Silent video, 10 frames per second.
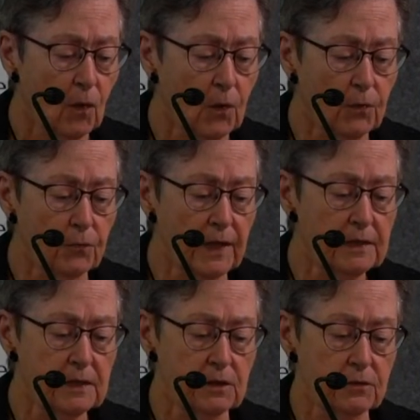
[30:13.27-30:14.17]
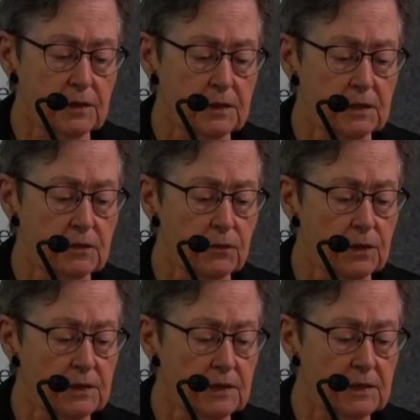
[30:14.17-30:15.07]
or rent increases
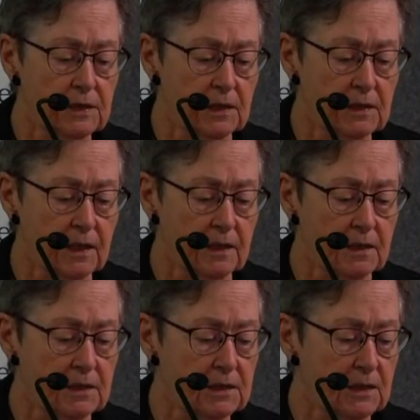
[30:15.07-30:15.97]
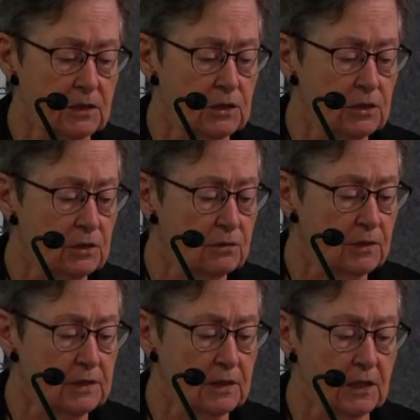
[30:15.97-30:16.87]
for existing tenants in certain
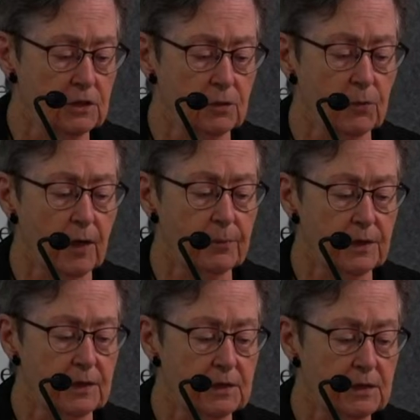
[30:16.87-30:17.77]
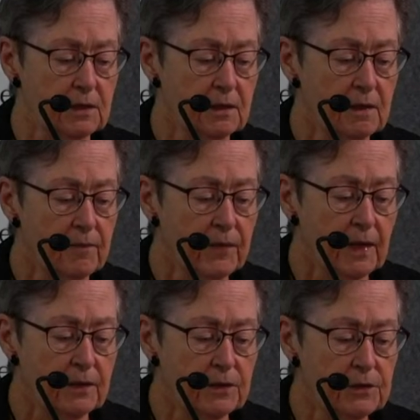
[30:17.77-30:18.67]
residential properties.
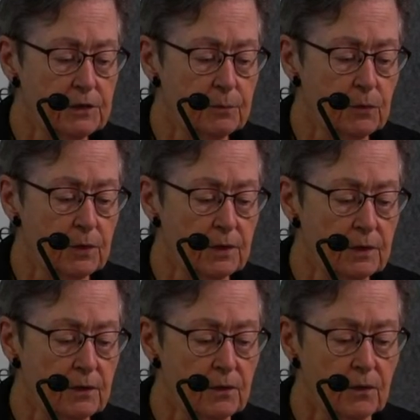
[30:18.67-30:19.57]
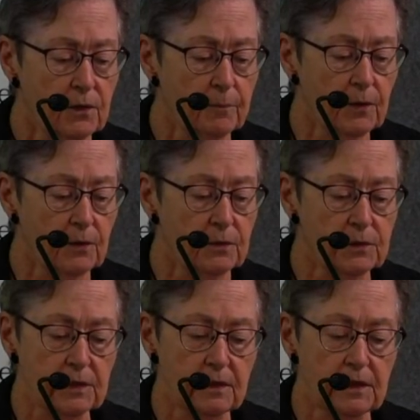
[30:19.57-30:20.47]
Do you support or
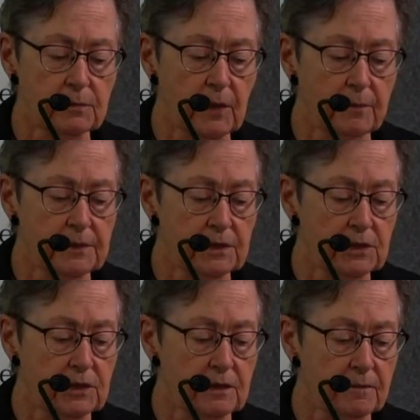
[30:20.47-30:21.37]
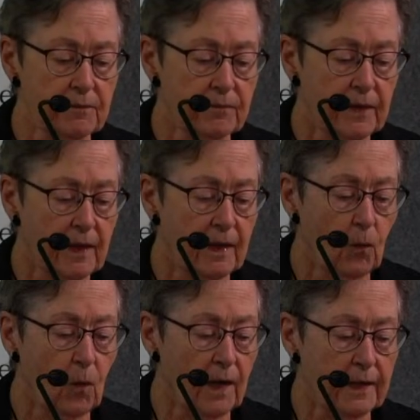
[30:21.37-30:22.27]
oppose this proposition?
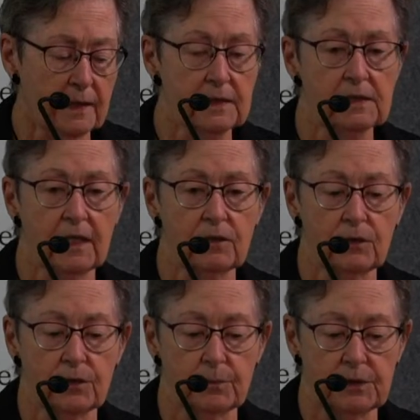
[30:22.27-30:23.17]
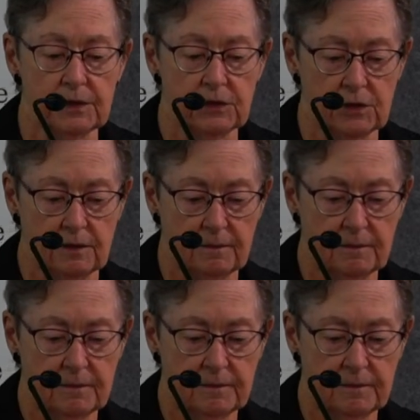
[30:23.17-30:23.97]
Why is that your position?